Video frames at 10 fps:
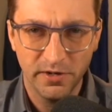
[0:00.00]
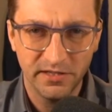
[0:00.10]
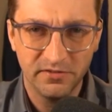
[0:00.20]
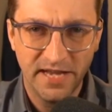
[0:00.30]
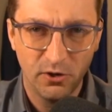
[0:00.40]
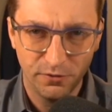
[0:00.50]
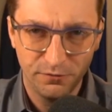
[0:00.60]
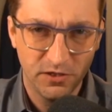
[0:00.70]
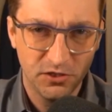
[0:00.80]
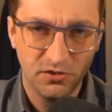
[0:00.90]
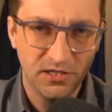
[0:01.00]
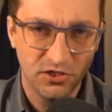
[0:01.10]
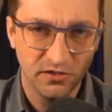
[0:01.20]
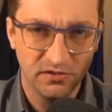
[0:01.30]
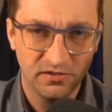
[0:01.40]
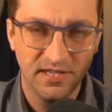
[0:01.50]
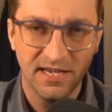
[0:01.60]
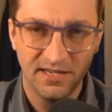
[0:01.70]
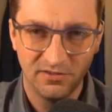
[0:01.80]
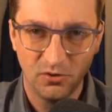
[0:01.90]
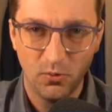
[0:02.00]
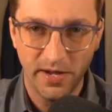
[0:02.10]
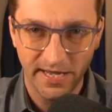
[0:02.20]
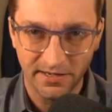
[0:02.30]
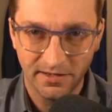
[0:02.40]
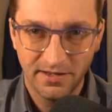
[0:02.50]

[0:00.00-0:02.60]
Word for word: is now officially just seconds away.